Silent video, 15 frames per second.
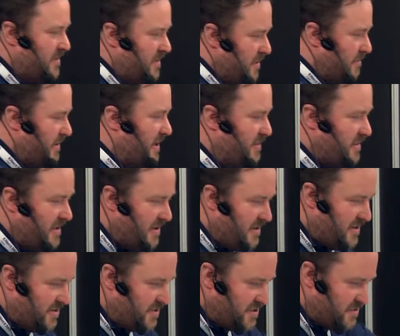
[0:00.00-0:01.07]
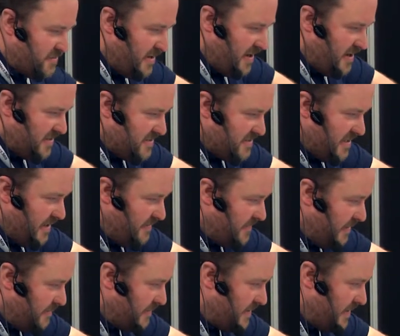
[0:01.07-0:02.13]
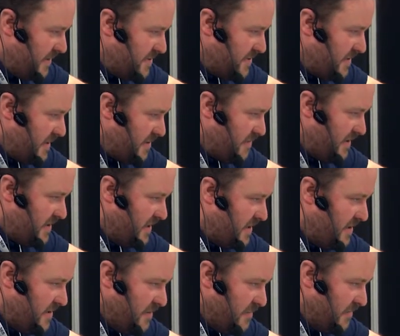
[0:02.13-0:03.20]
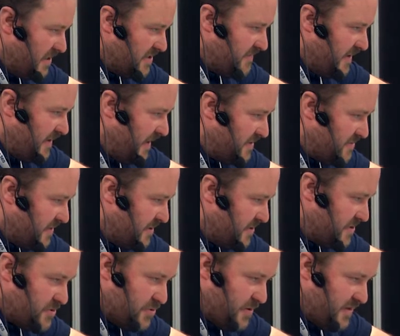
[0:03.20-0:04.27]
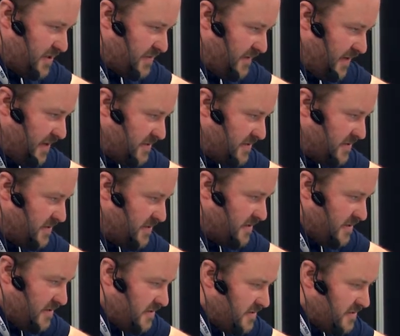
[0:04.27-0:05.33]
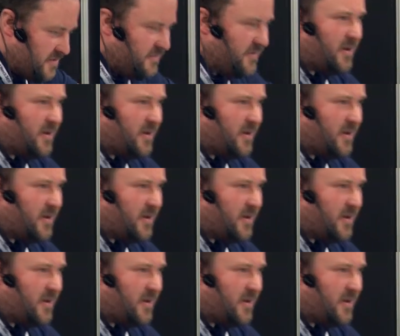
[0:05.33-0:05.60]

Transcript: You really think I can just create an evil application that quickly? Well, let's find out. So I'm going to destroy this first. So I've